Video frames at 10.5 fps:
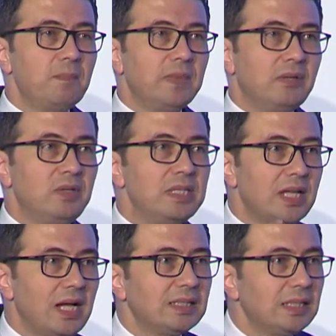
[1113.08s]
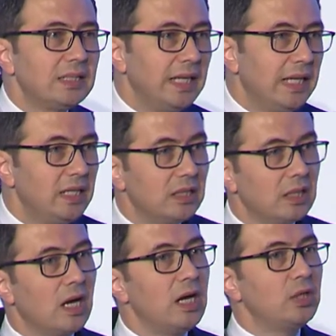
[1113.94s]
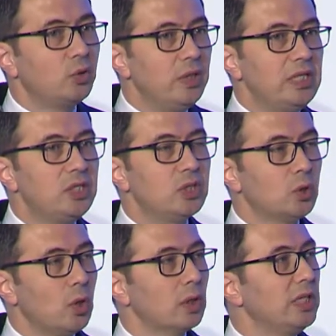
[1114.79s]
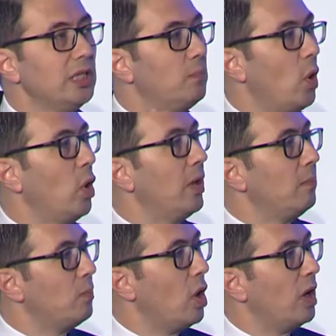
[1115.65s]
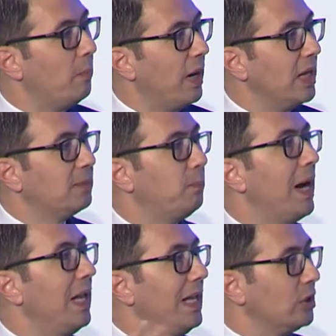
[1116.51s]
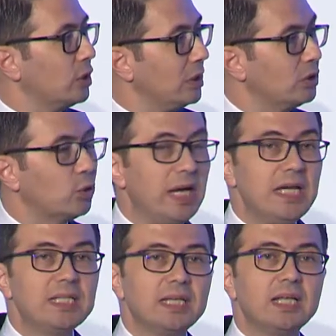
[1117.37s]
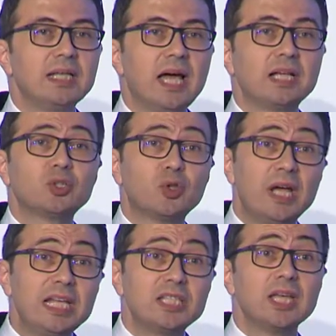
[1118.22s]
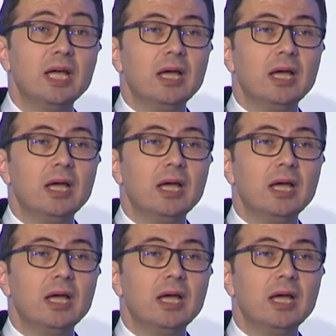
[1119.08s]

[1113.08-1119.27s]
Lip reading: resulted in countries talking more and more about bilateral trades and like trades